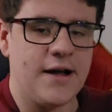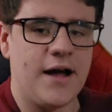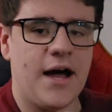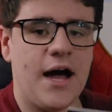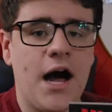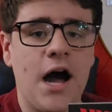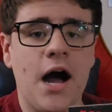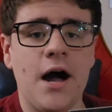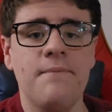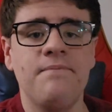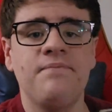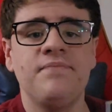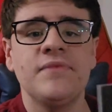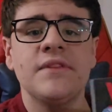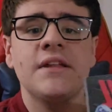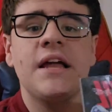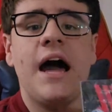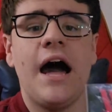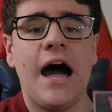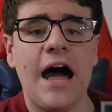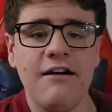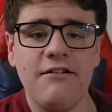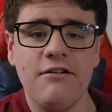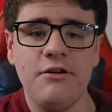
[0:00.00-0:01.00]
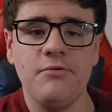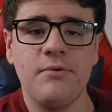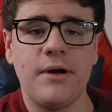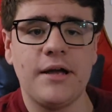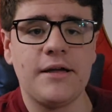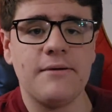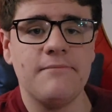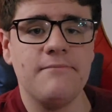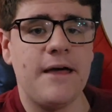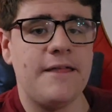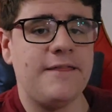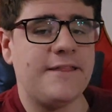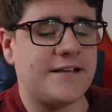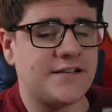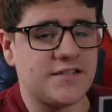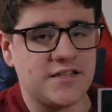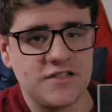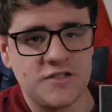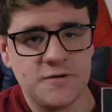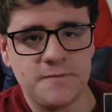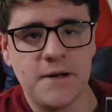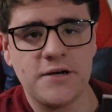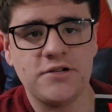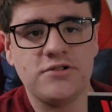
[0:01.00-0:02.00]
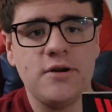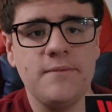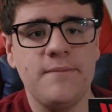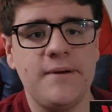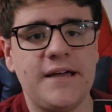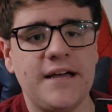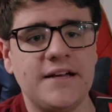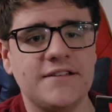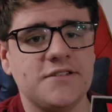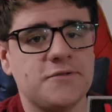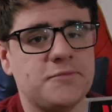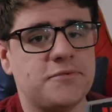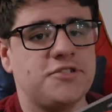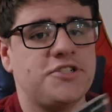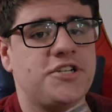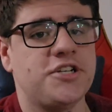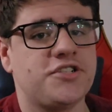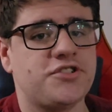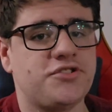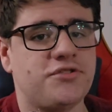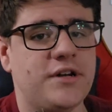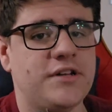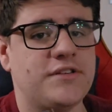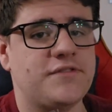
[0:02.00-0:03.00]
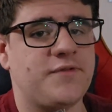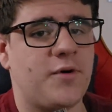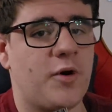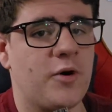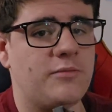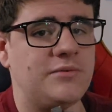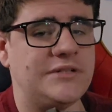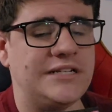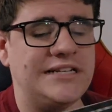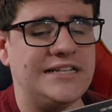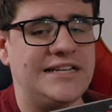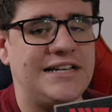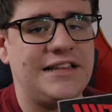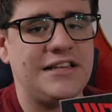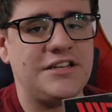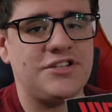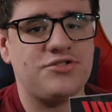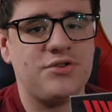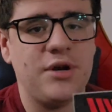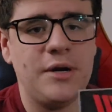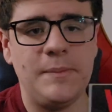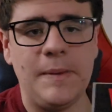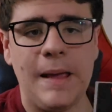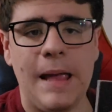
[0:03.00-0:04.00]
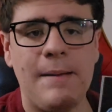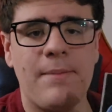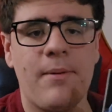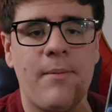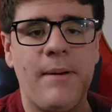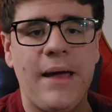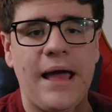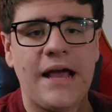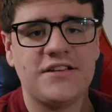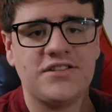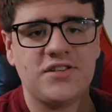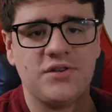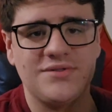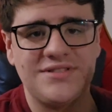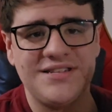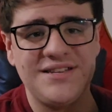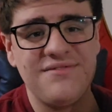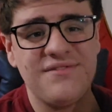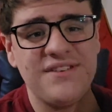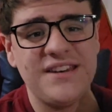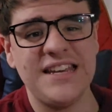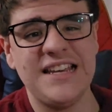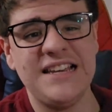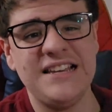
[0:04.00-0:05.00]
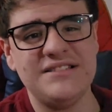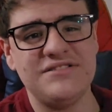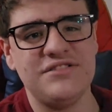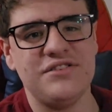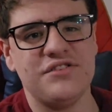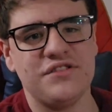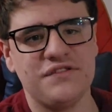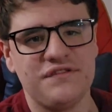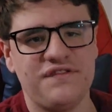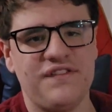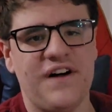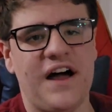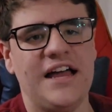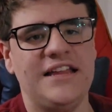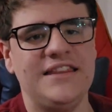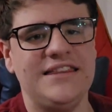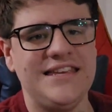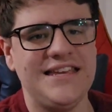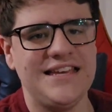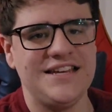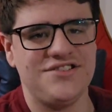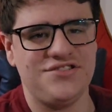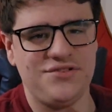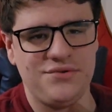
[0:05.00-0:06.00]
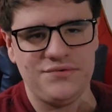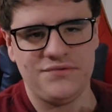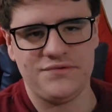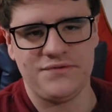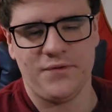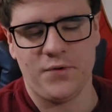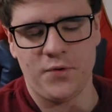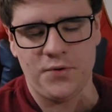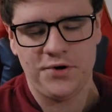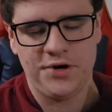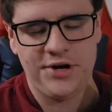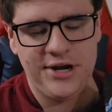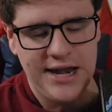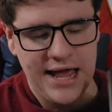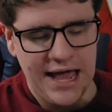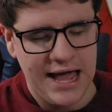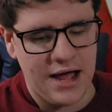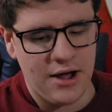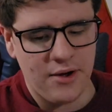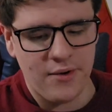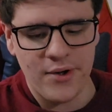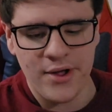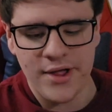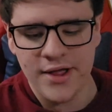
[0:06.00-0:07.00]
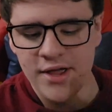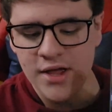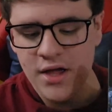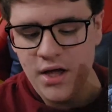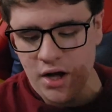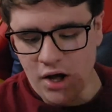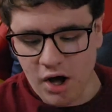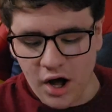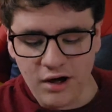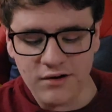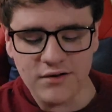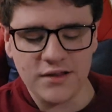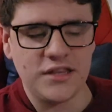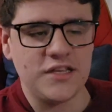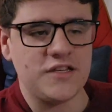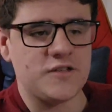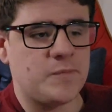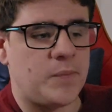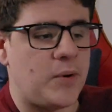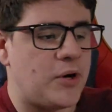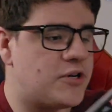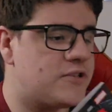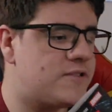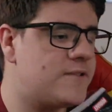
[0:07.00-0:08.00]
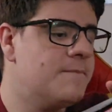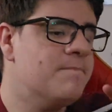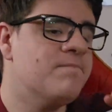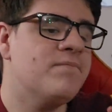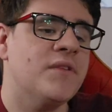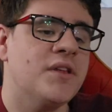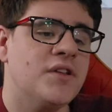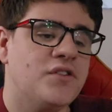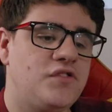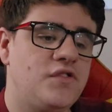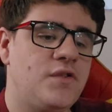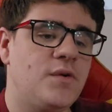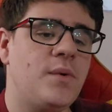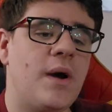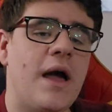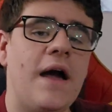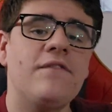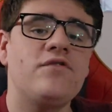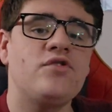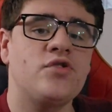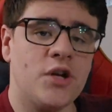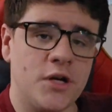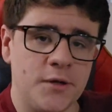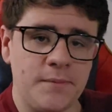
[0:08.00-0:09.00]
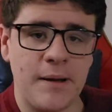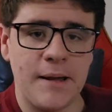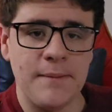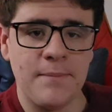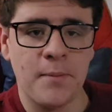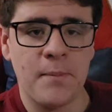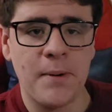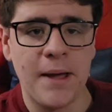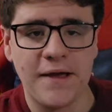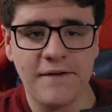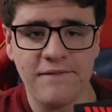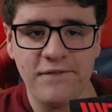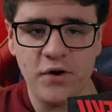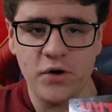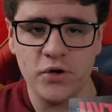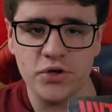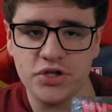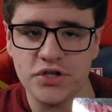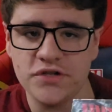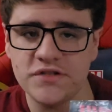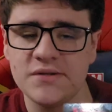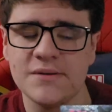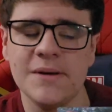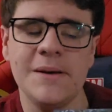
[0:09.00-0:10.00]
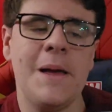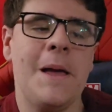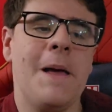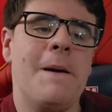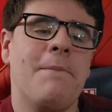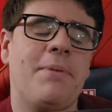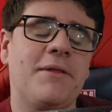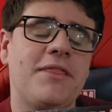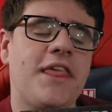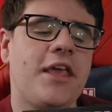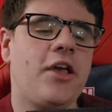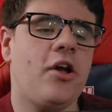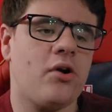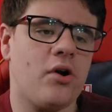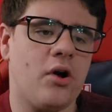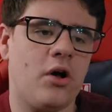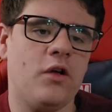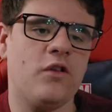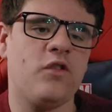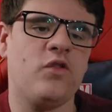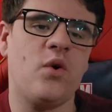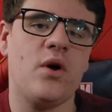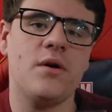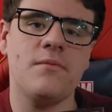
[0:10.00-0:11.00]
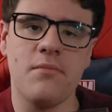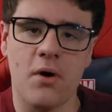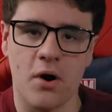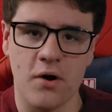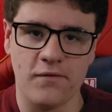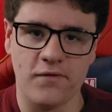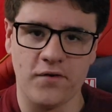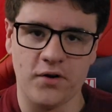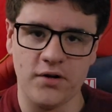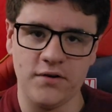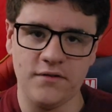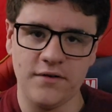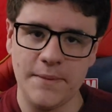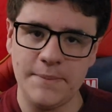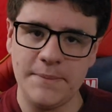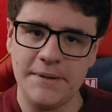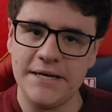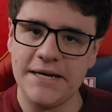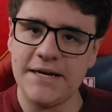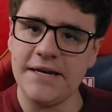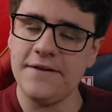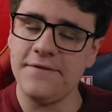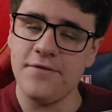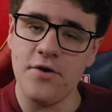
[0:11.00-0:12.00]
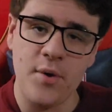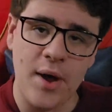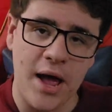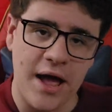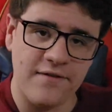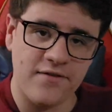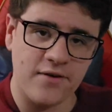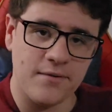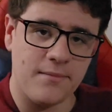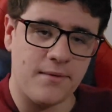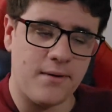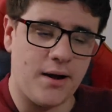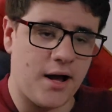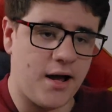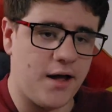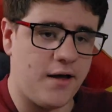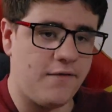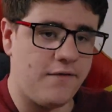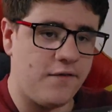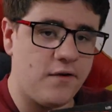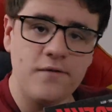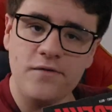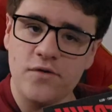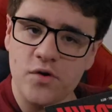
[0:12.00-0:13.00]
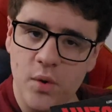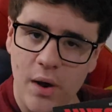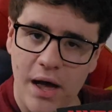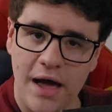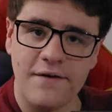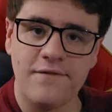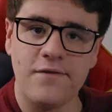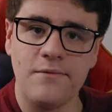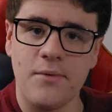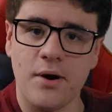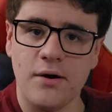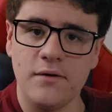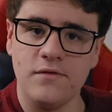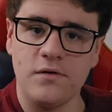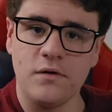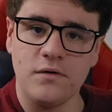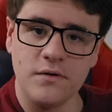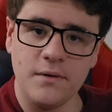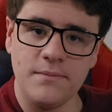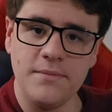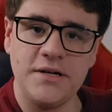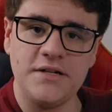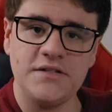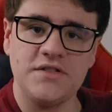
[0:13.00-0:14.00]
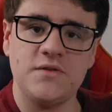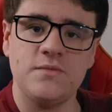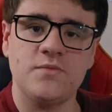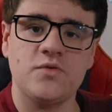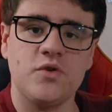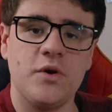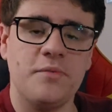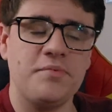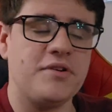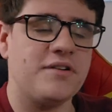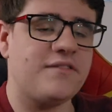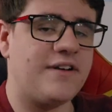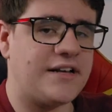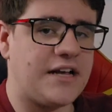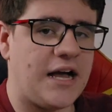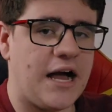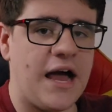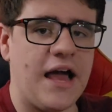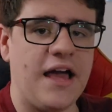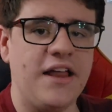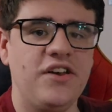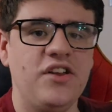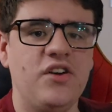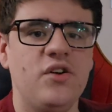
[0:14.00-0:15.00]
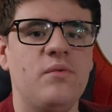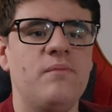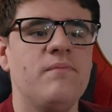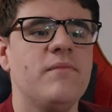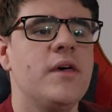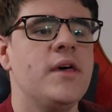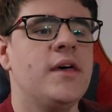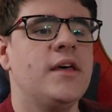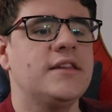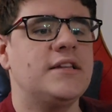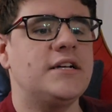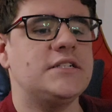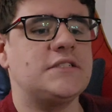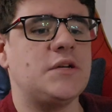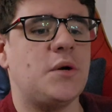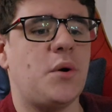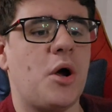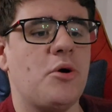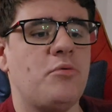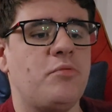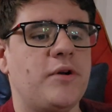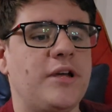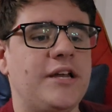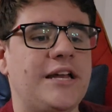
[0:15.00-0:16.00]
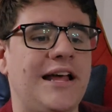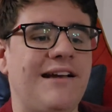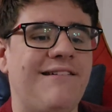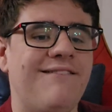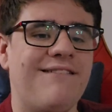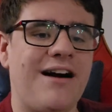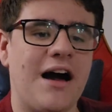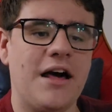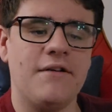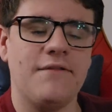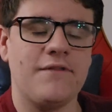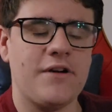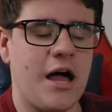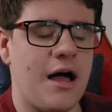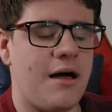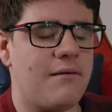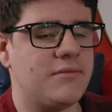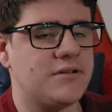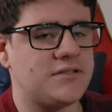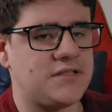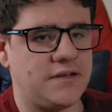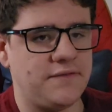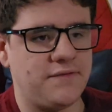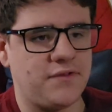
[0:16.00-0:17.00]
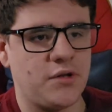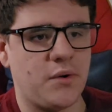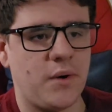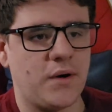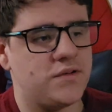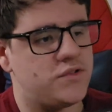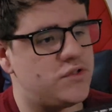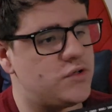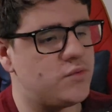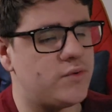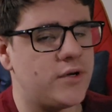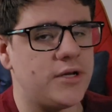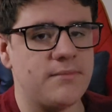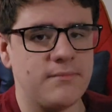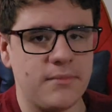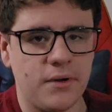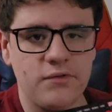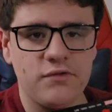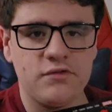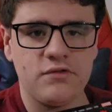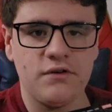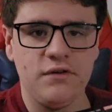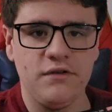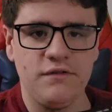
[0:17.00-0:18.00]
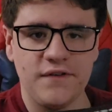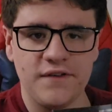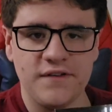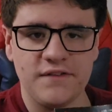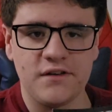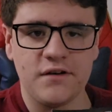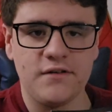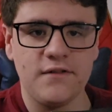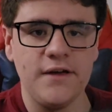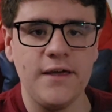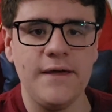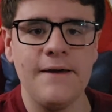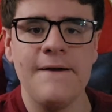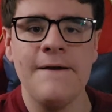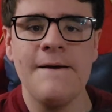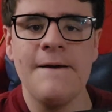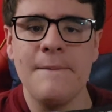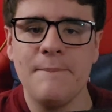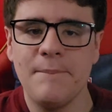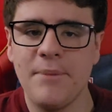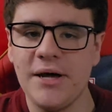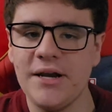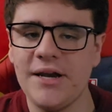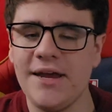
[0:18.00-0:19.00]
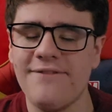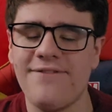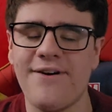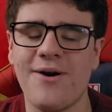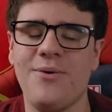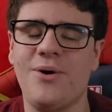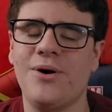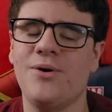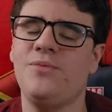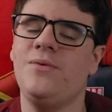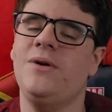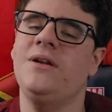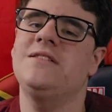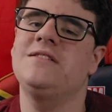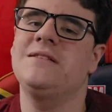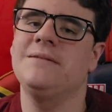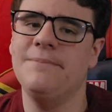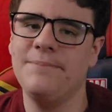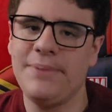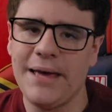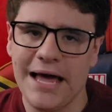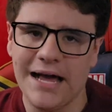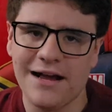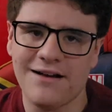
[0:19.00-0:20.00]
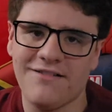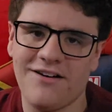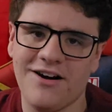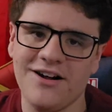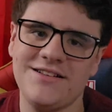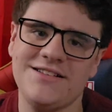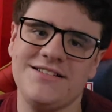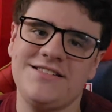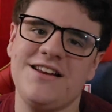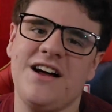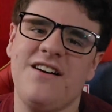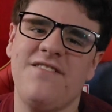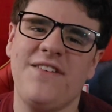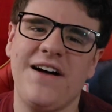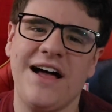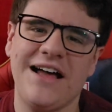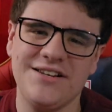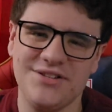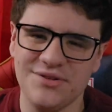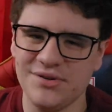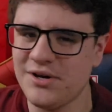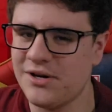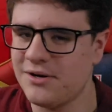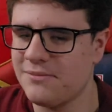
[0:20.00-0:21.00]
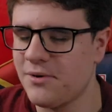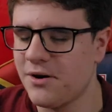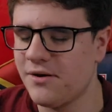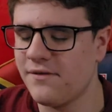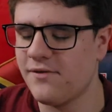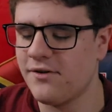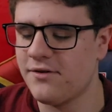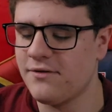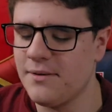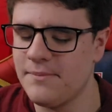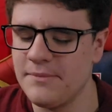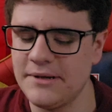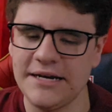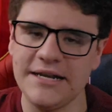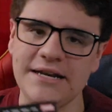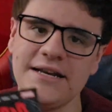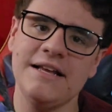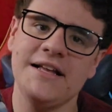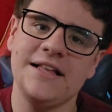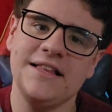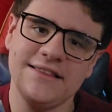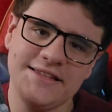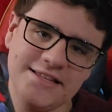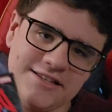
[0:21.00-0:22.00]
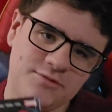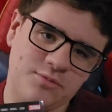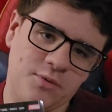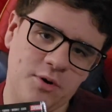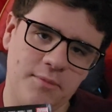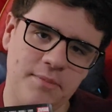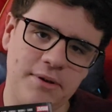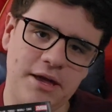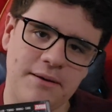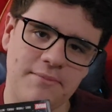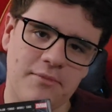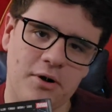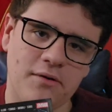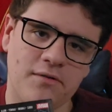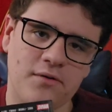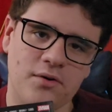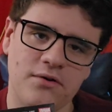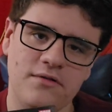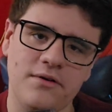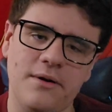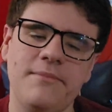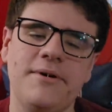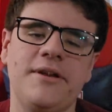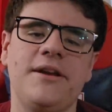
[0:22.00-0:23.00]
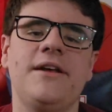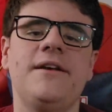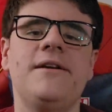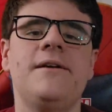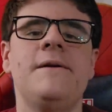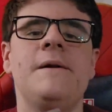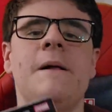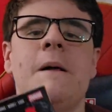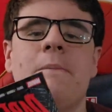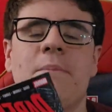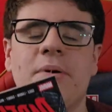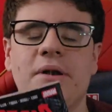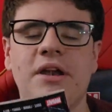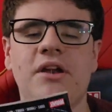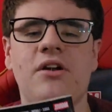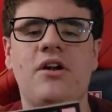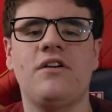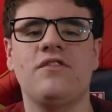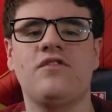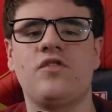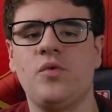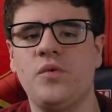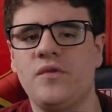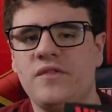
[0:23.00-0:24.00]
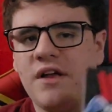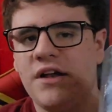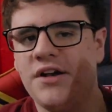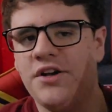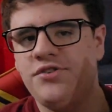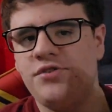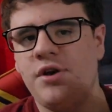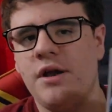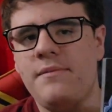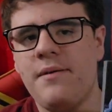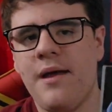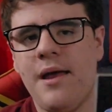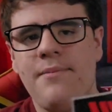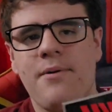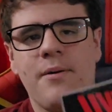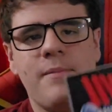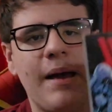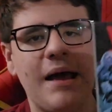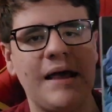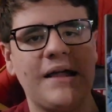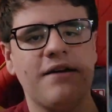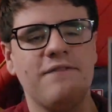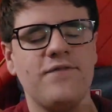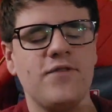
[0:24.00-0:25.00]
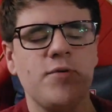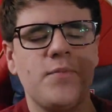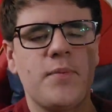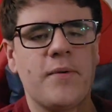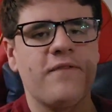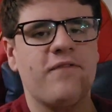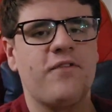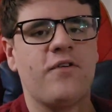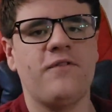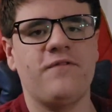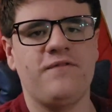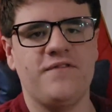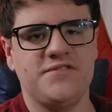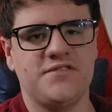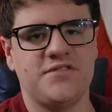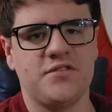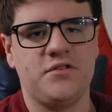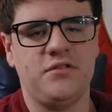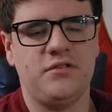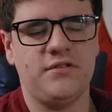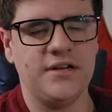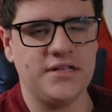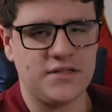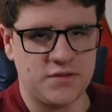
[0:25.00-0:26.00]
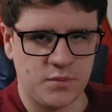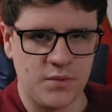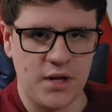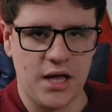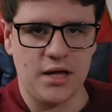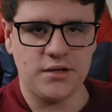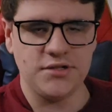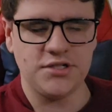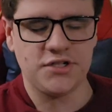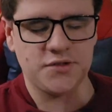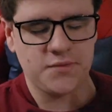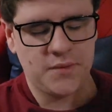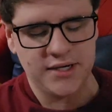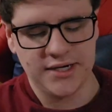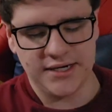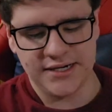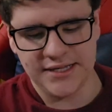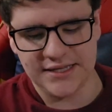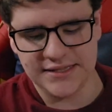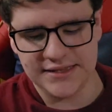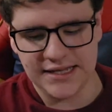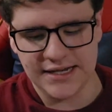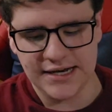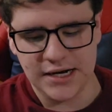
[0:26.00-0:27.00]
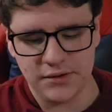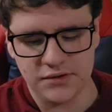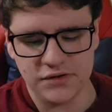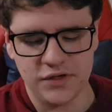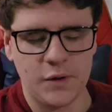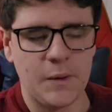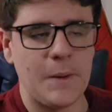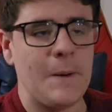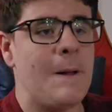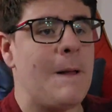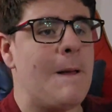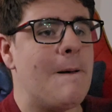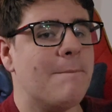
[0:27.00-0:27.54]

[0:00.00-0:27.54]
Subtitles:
Highly recommend this, especially because it was just transformed into this trade paperback, so it's even easier to find the issues for now. All of these books do have trade paperback versions, but they are also on Marvel Unlimited if you have a Marvel Unlimited subscription like I do. That's how I read a lot of comics, even though I do read mostly physically. But if I want to read some backlog stuff, I do go to Marvel Unlimited. This will be on Marvel Unlimited, but it also is on a trade paperback if you prefer physical as well. Just wanted to get that out there.